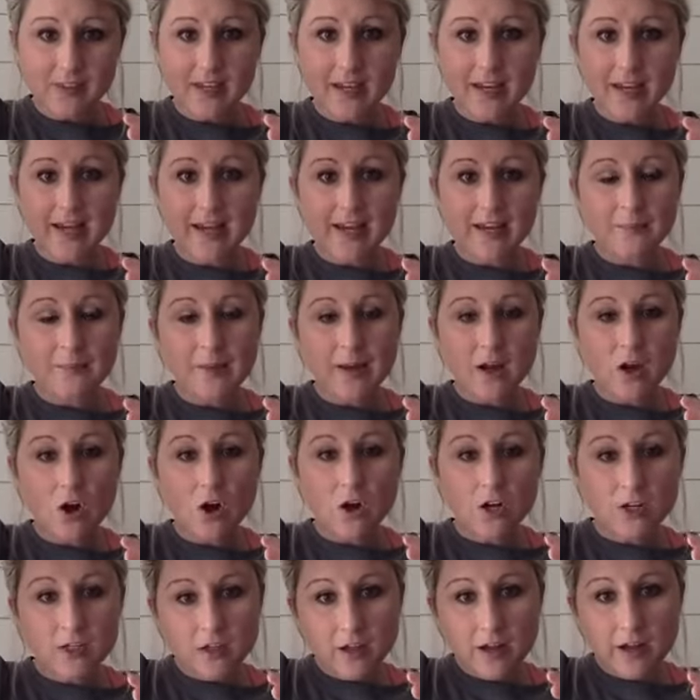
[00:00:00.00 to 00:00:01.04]
And my
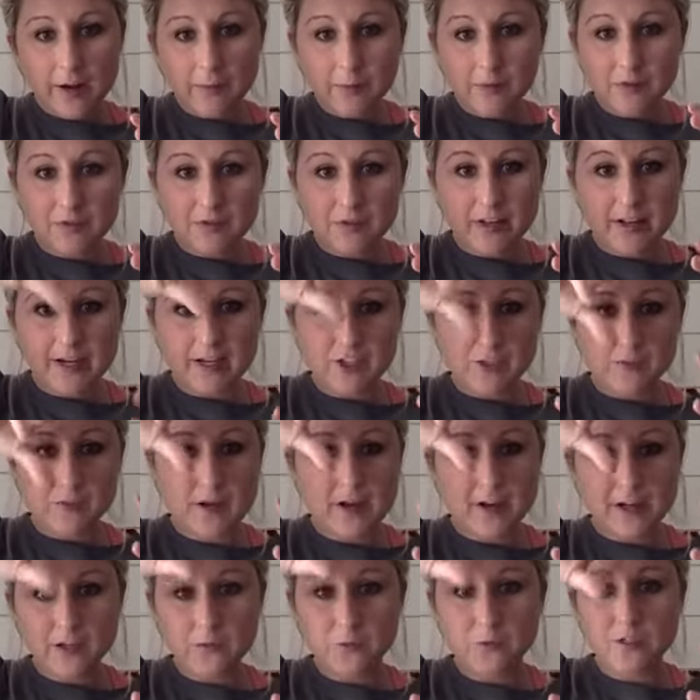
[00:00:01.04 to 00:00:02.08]
on-camera flash and
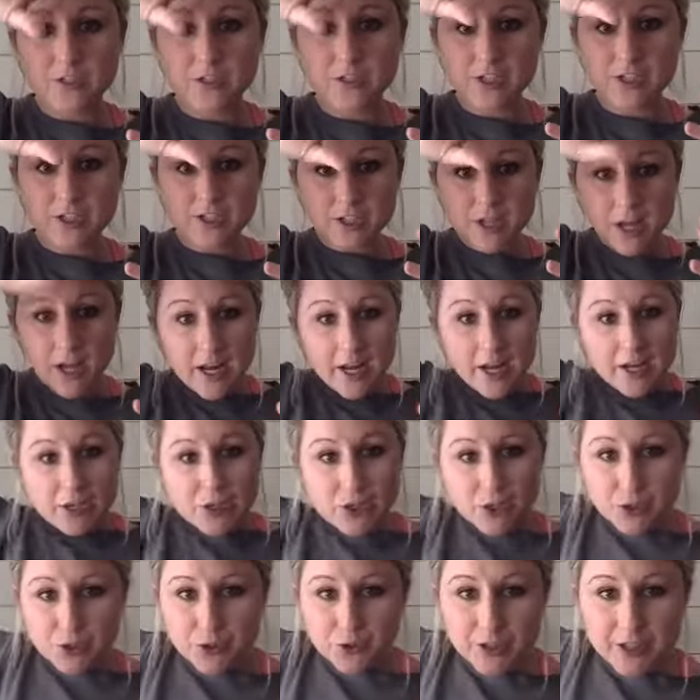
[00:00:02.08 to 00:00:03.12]
pocket wizard
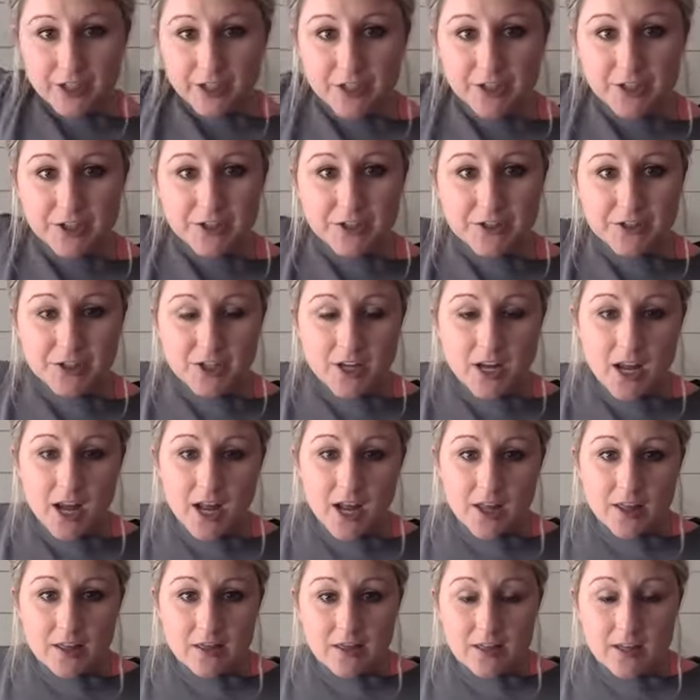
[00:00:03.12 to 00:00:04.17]
triggers
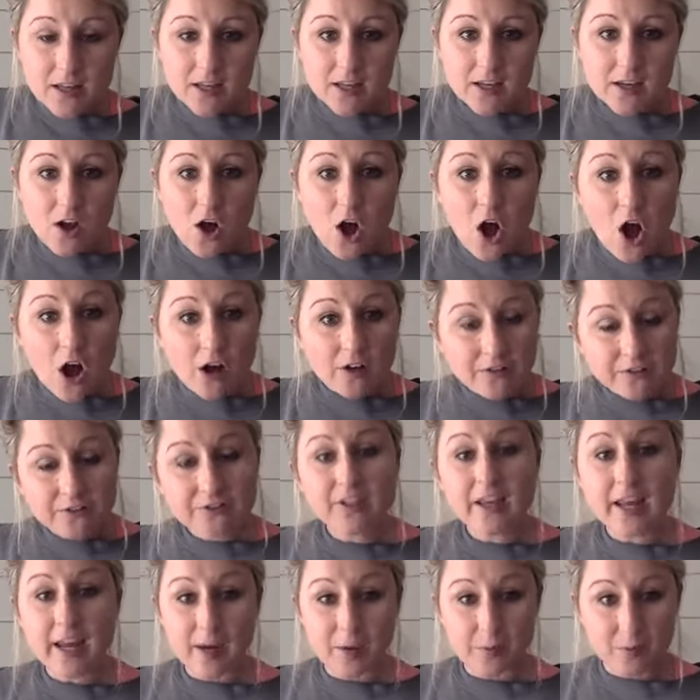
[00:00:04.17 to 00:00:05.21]
the
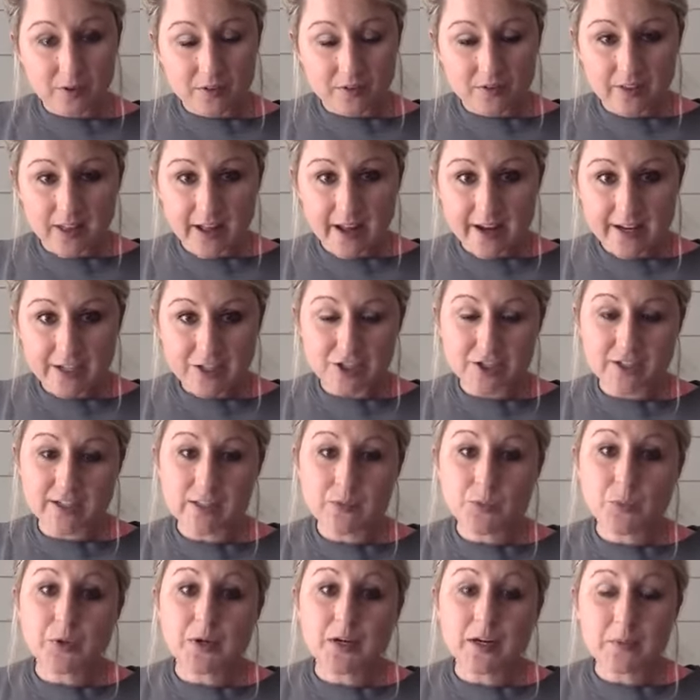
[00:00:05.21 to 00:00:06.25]
off-camera flash that's
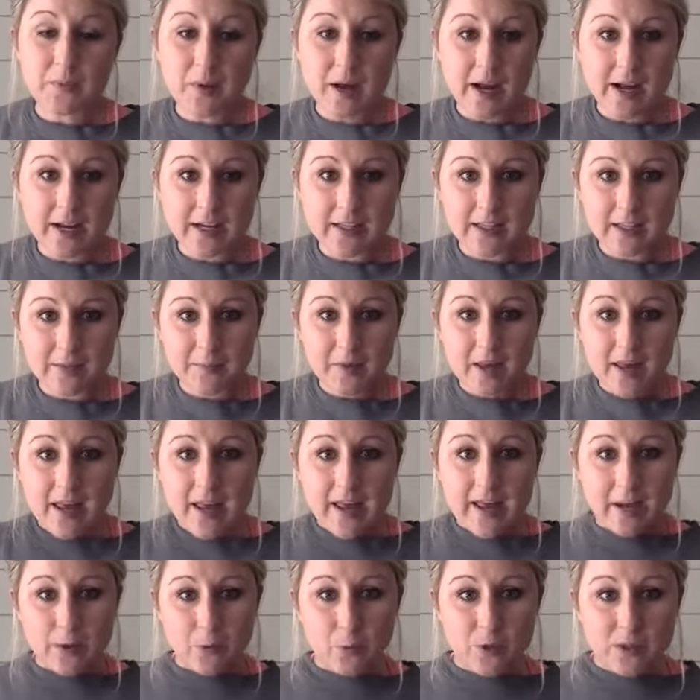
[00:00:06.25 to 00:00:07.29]
pointed behind them.
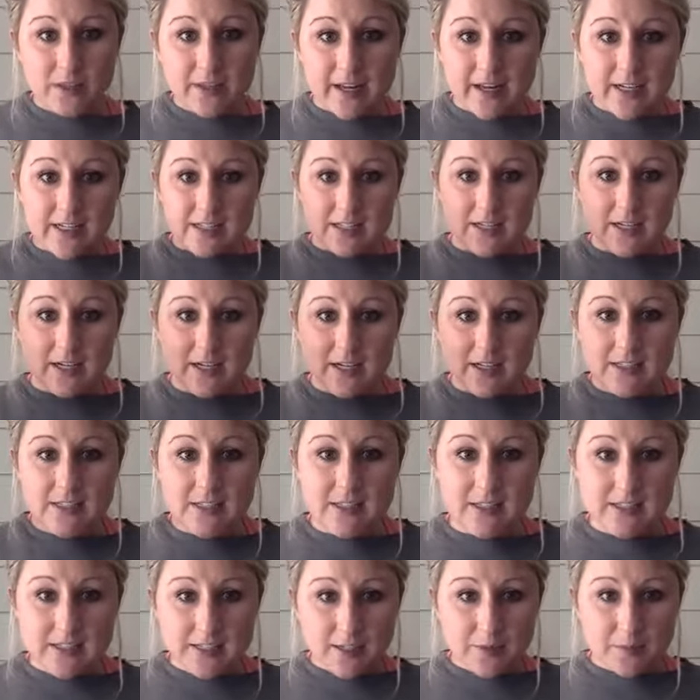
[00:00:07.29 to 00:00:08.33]
And what that does
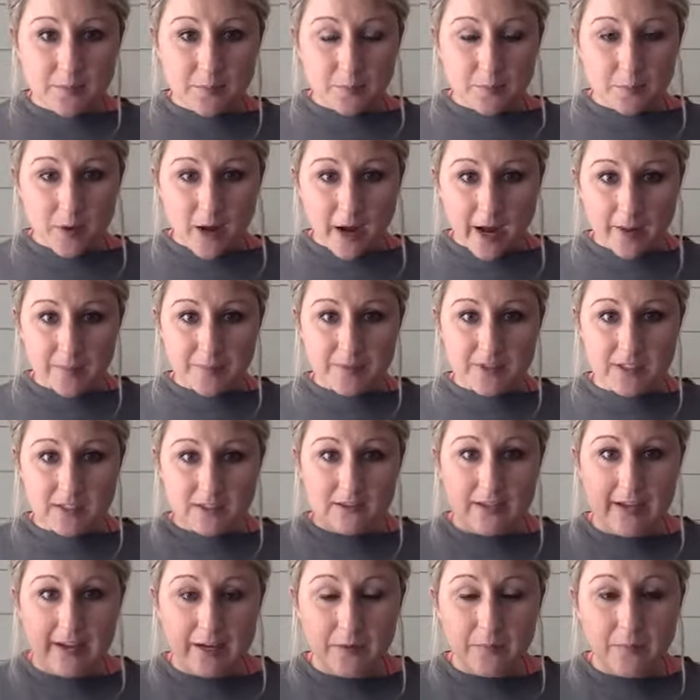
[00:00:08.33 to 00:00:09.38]
is it pops a
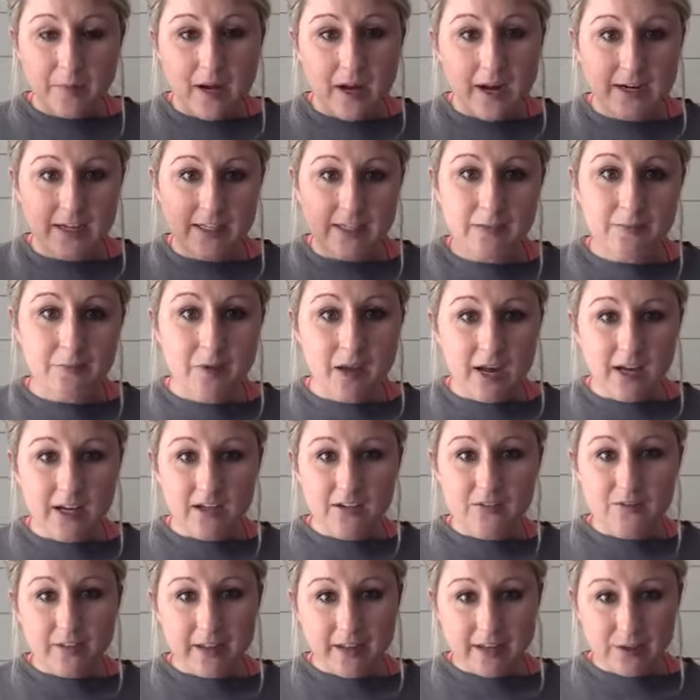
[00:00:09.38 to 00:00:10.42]
light behind them, kind
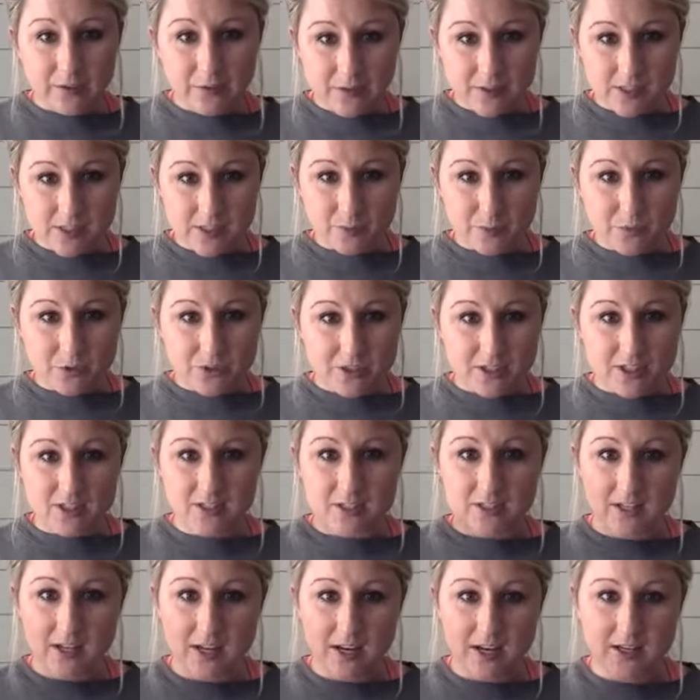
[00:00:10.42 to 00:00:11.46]
of like resembles the
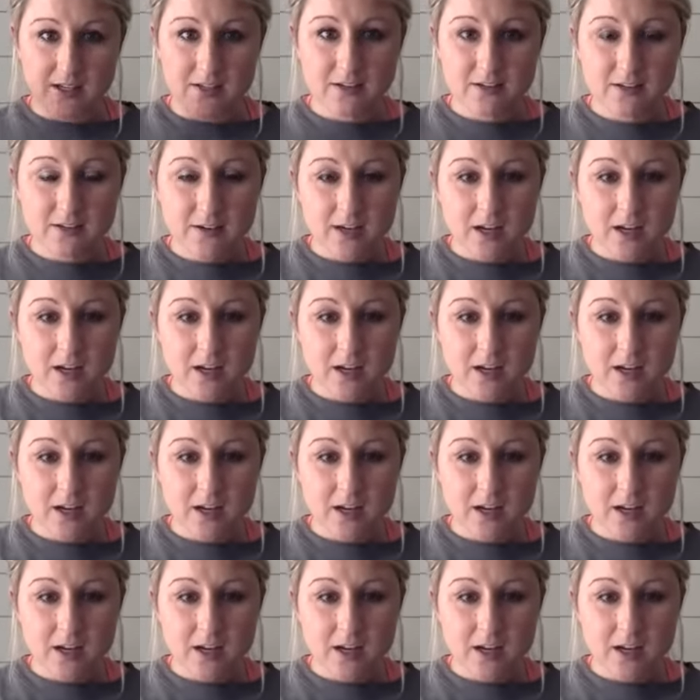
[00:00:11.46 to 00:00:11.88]
sun.